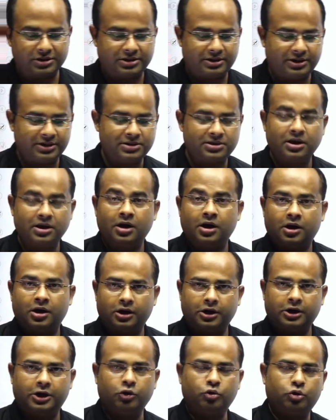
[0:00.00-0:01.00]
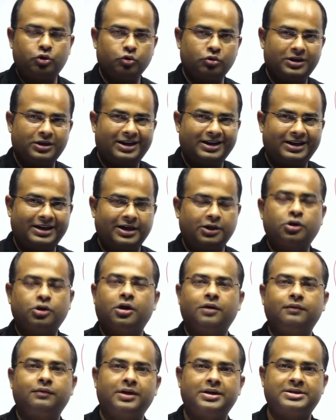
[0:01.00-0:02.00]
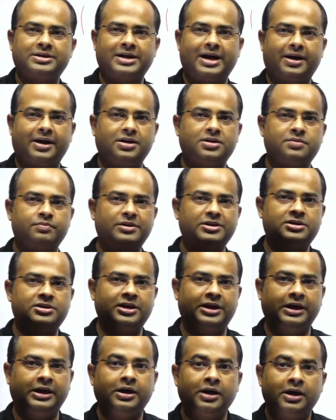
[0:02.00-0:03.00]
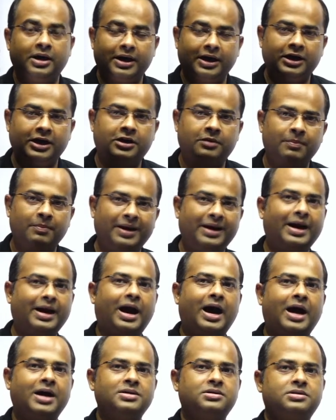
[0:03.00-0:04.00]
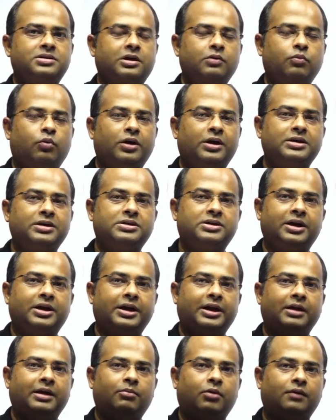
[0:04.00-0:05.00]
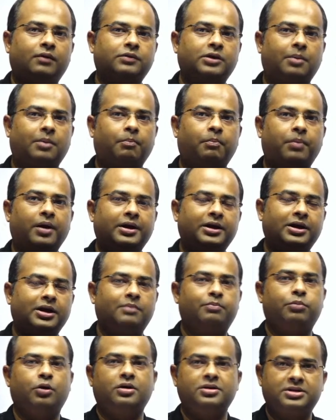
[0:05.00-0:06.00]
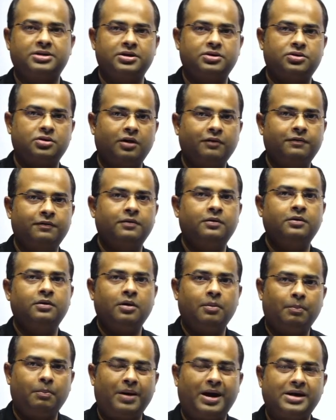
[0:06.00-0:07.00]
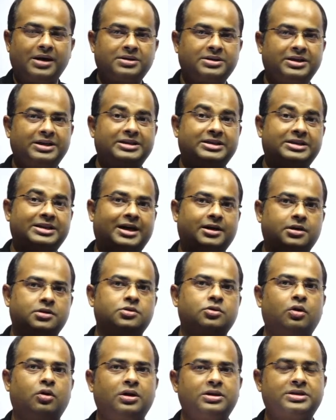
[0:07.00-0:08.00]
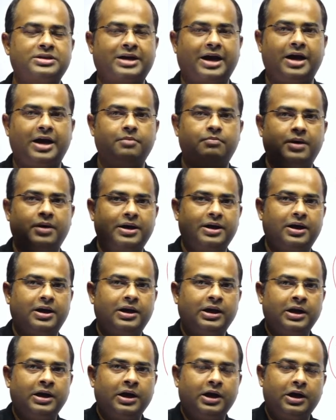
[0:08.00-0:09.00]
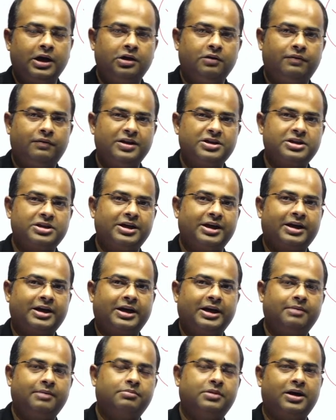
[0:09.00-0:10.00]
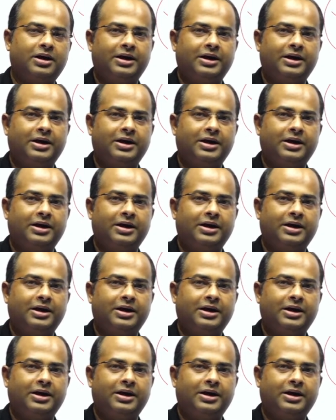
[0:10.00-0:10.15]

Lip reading: this, due to the death of the Saras Mistry, it may ask what is the name of the burial process of Parsis, that is called sky burial, in which they keep the